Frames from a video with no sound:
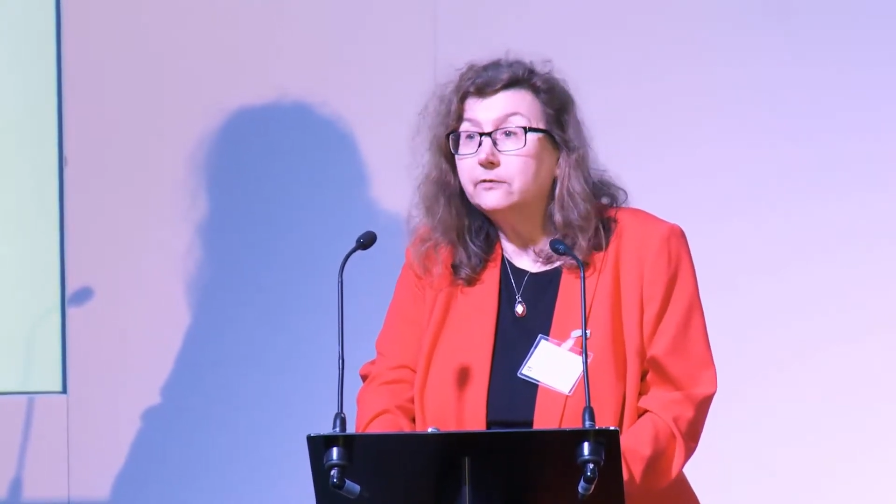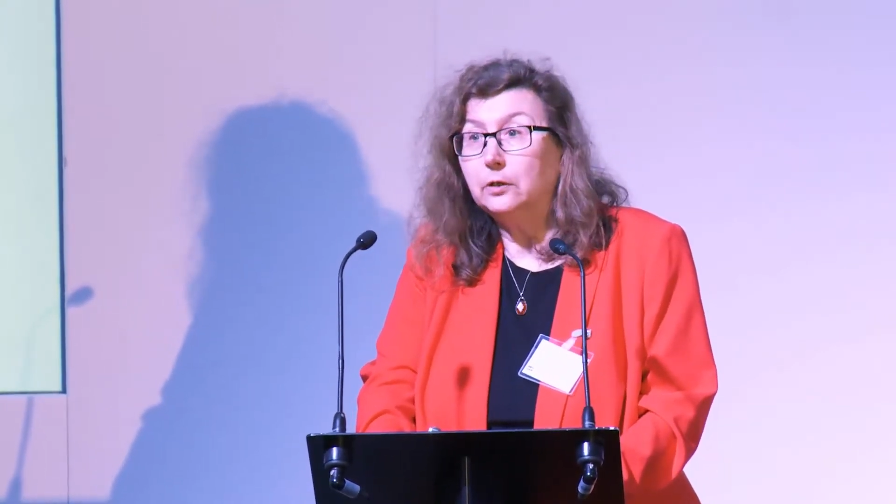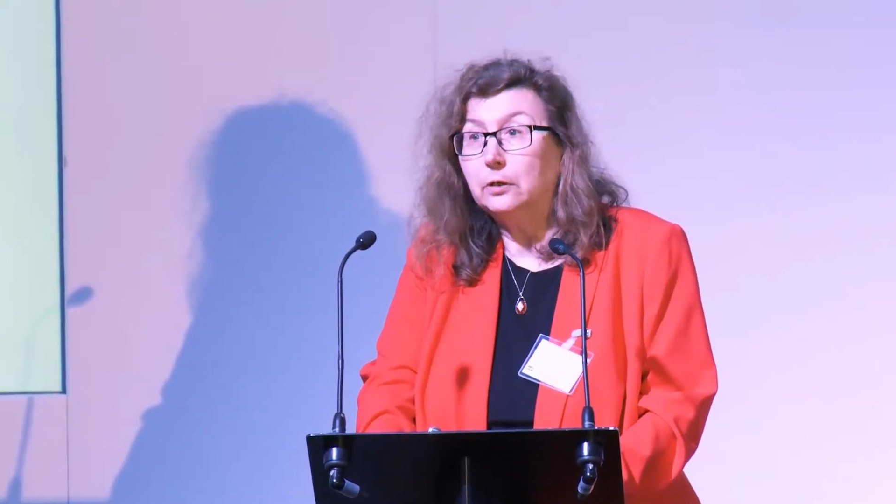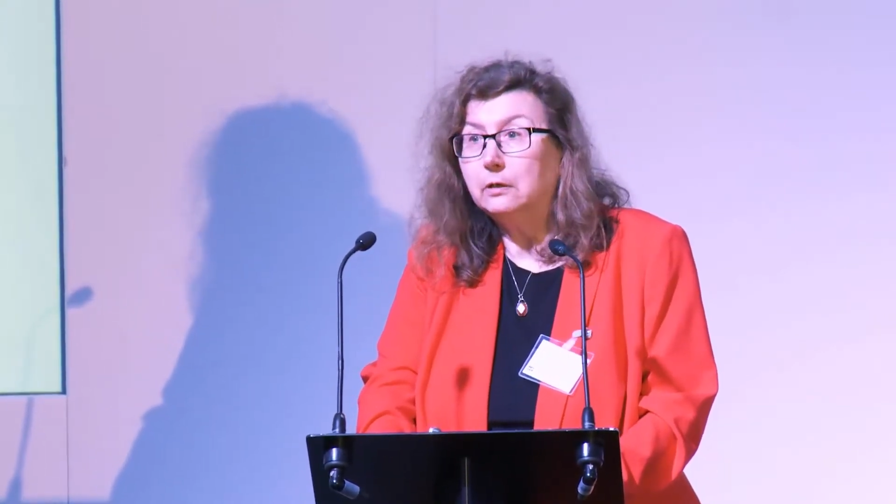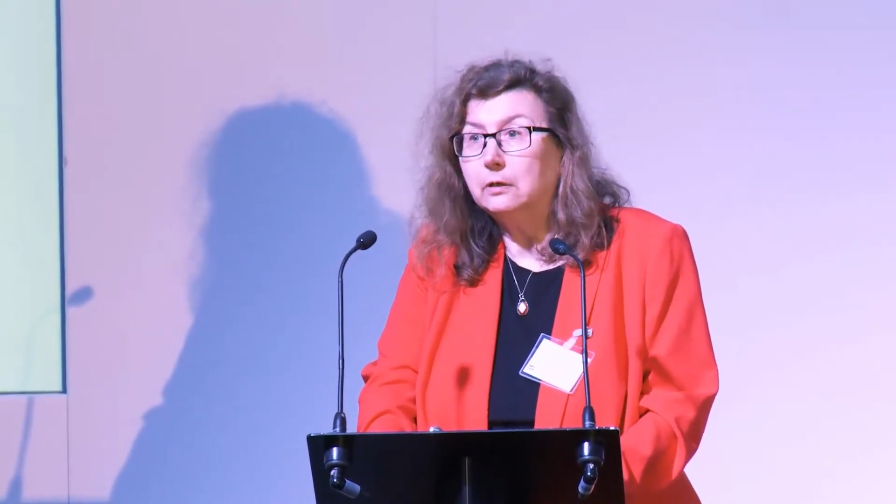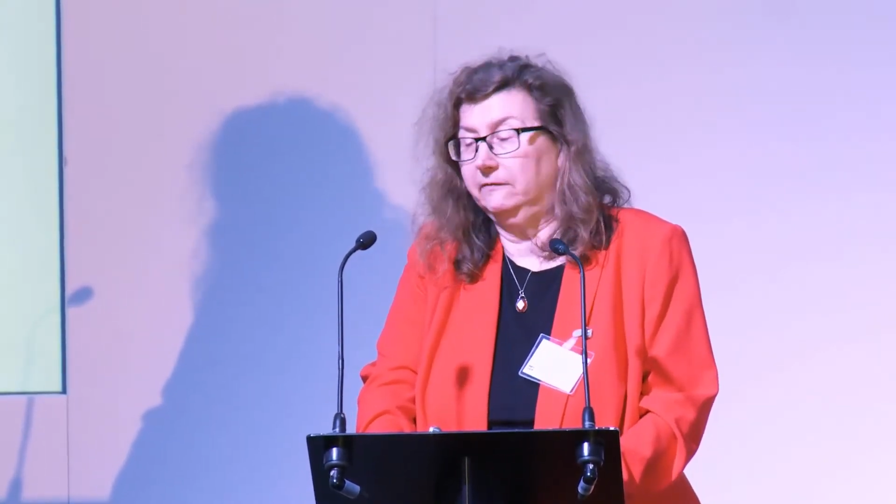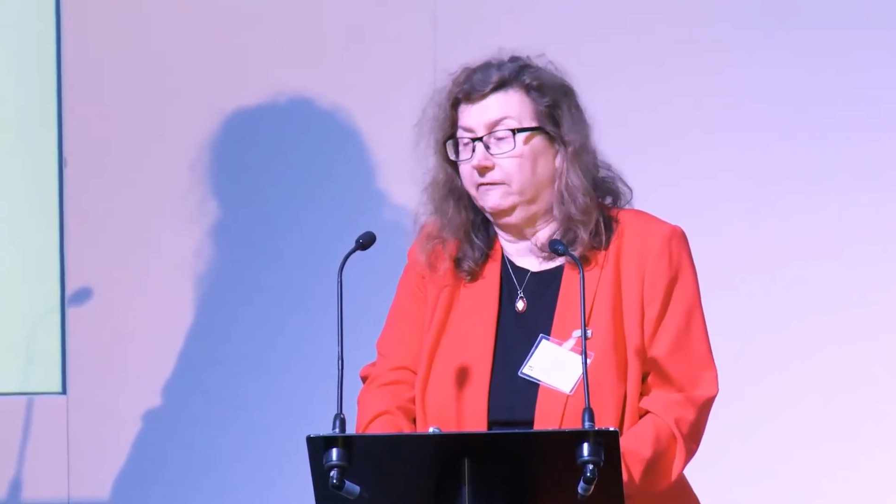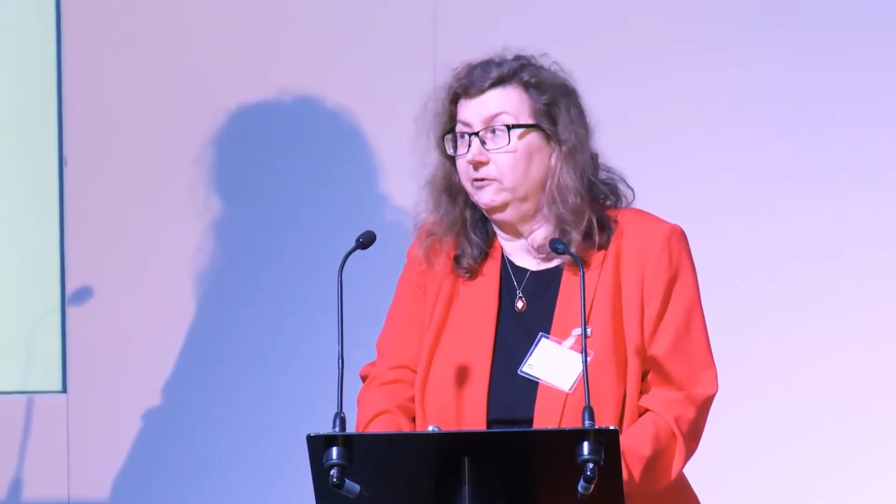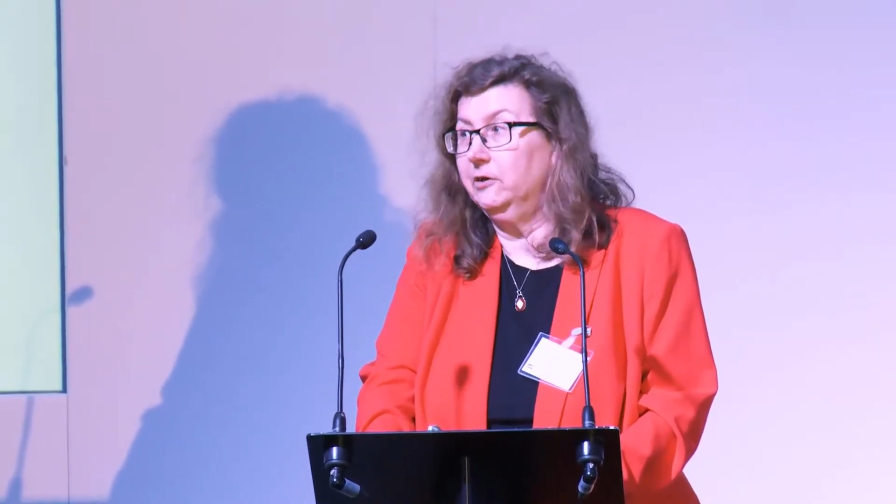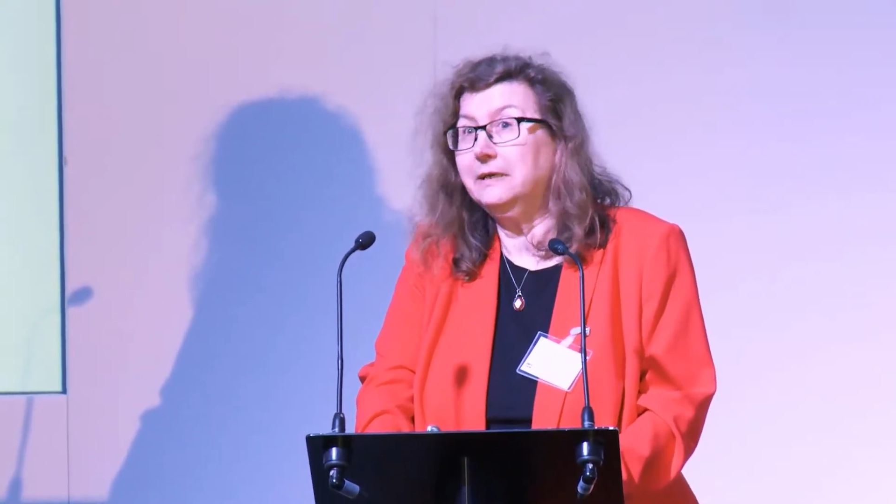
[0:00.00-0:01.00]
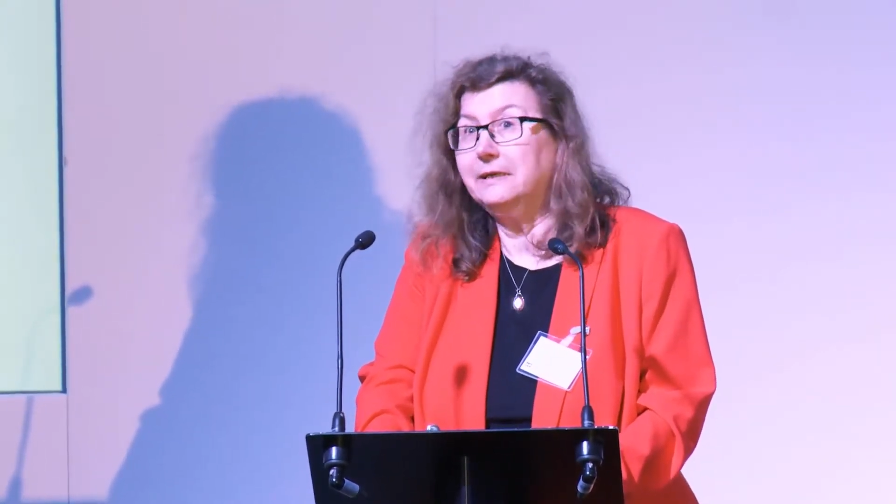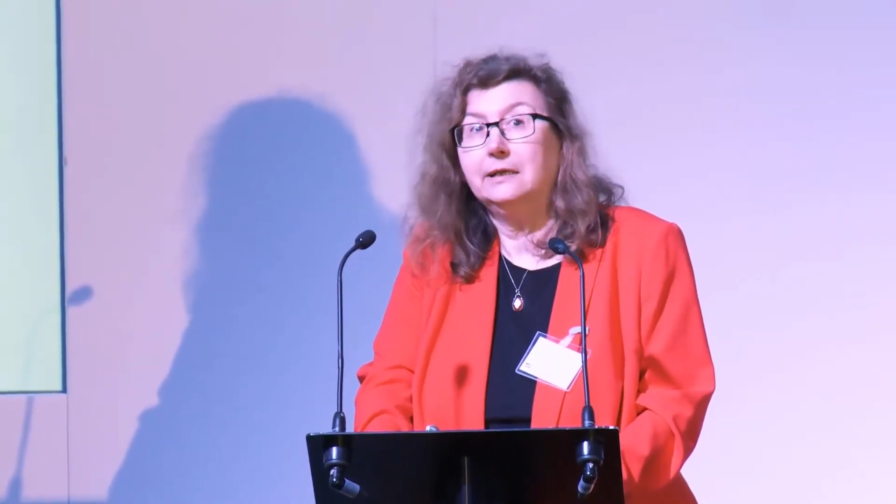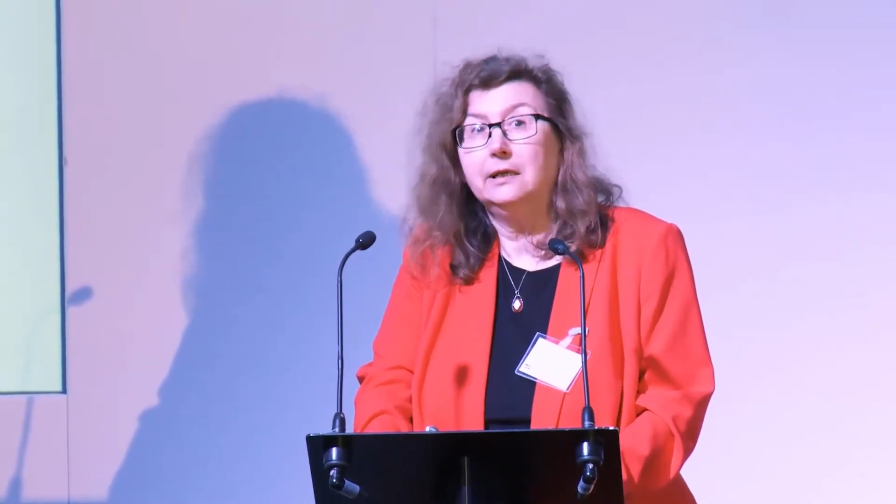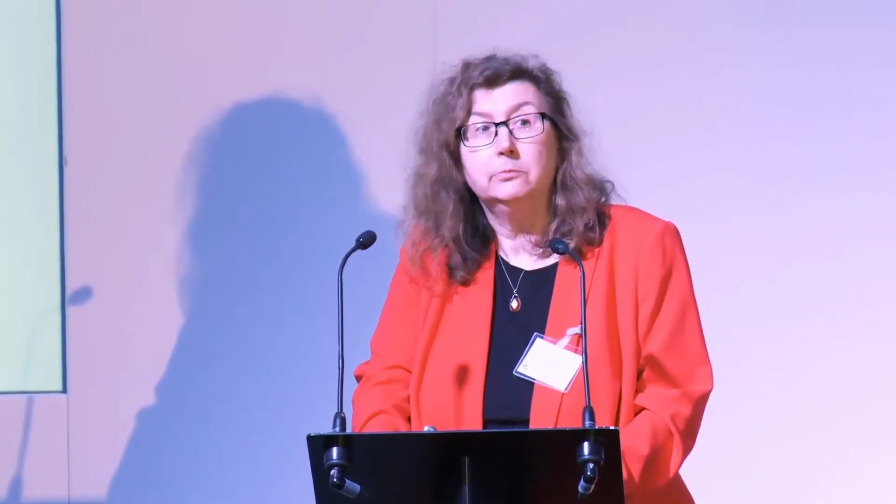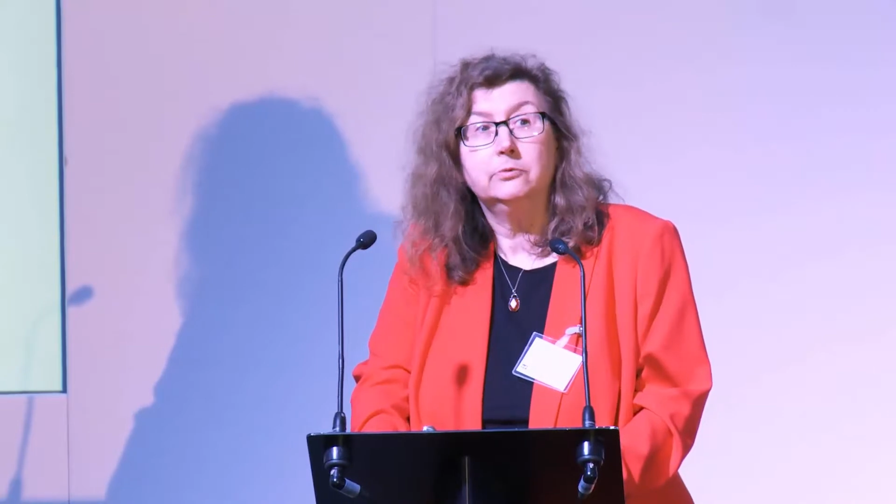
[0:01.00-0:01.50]
for a frightening
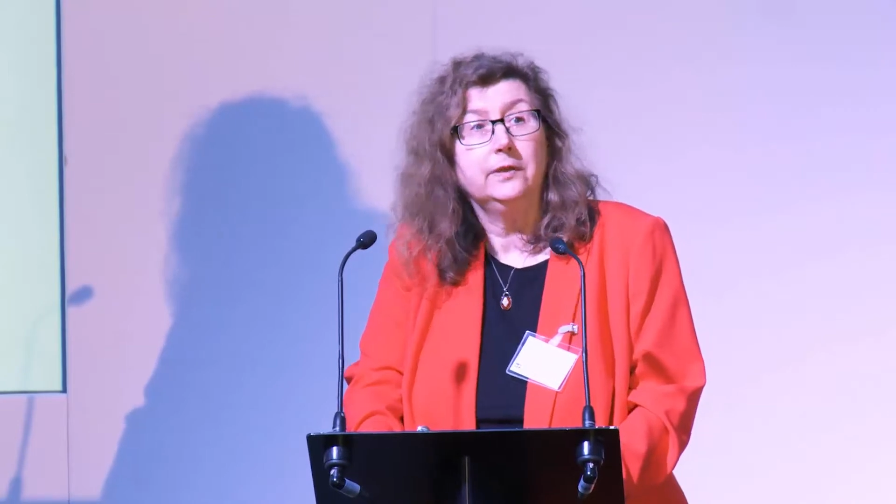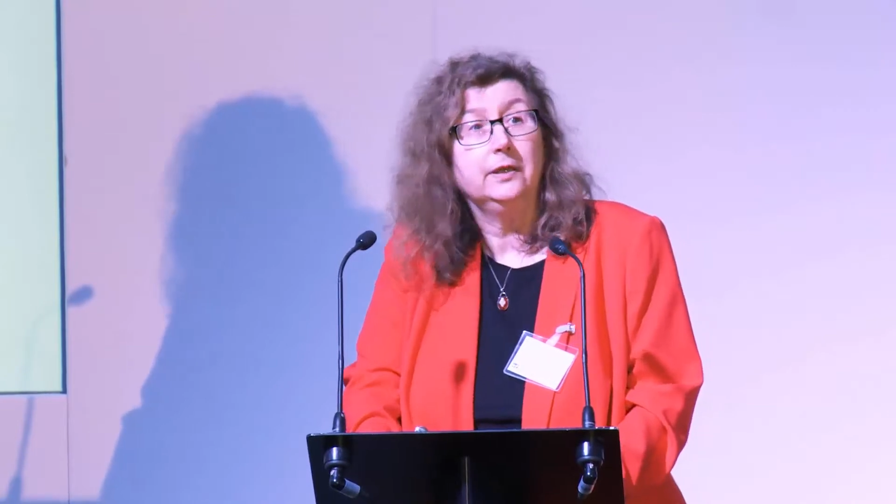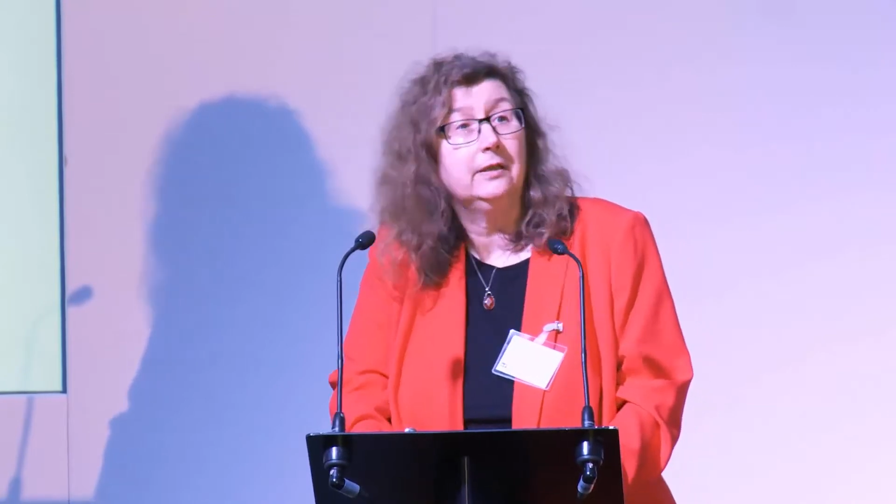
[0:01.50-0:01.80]
number of years,